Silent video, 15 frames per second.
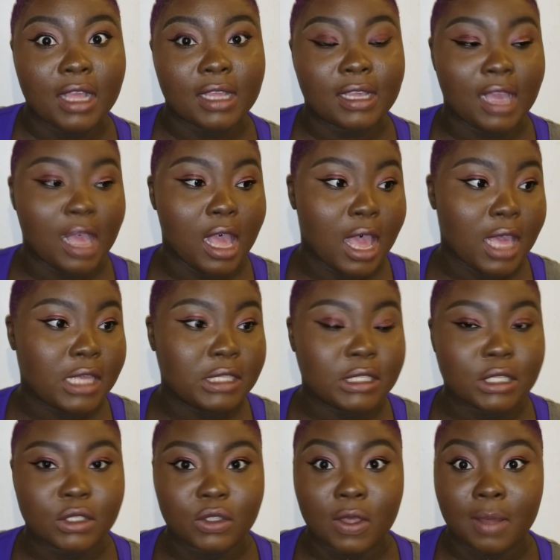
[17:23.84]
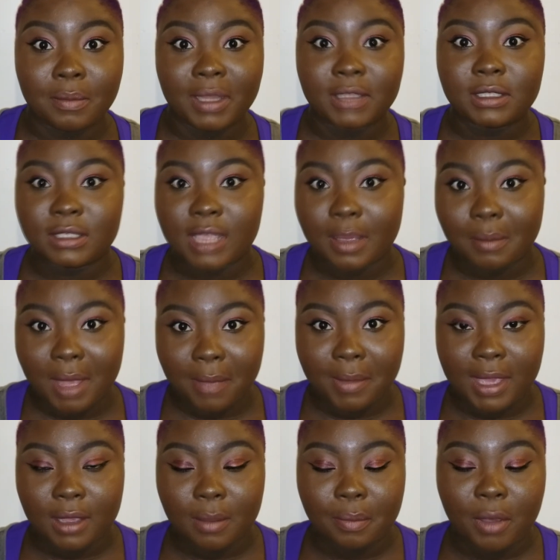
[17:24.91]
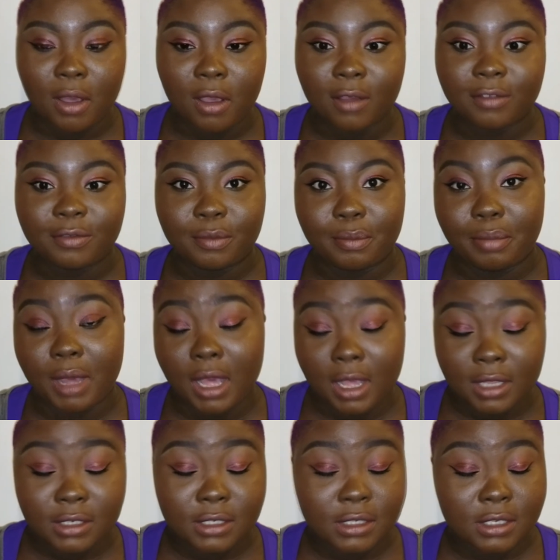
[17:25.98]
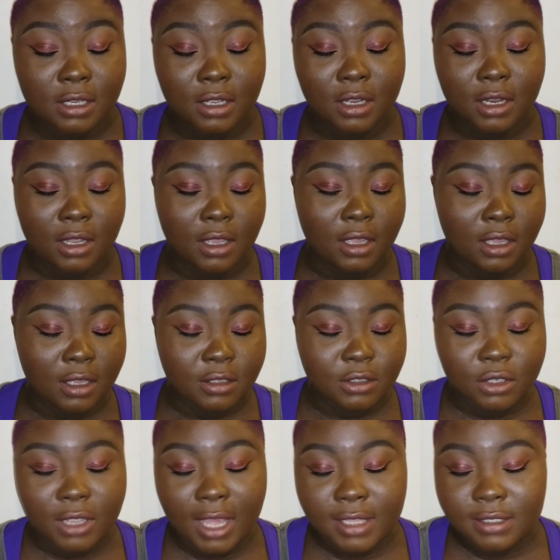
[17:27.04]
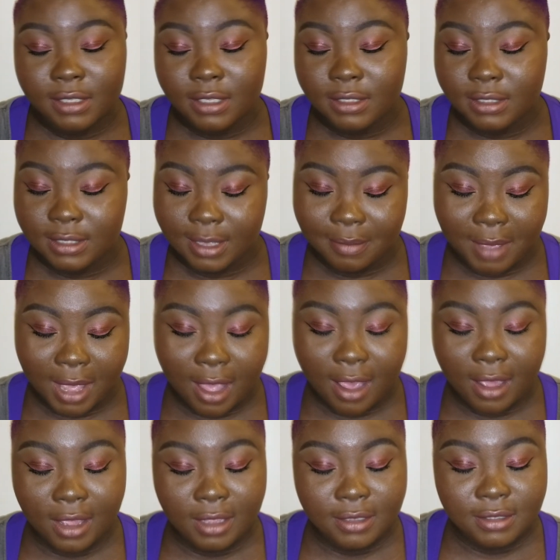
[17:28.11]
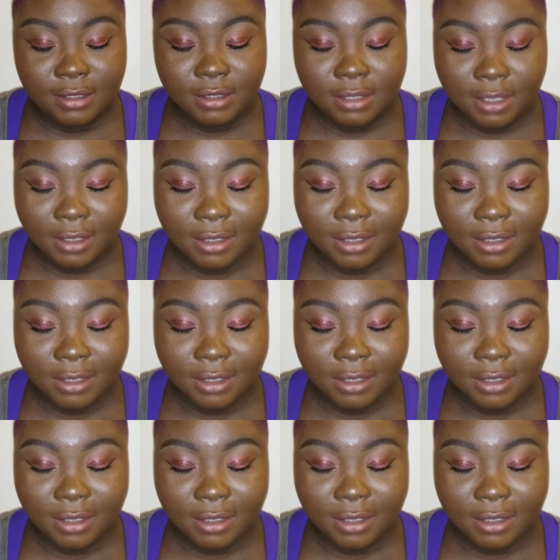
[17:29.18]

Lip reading: Guys, so I'm about to take my makeup off, but as you guys can see, my eyes,